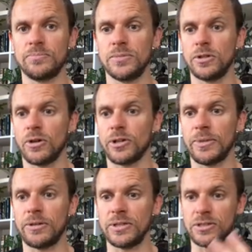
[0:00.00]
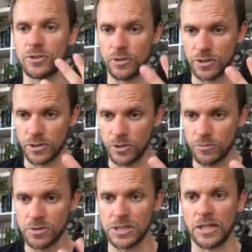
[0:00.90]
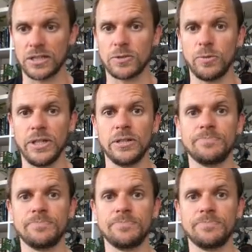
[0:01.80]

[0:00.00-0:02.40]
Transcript: lot about internal cues last week,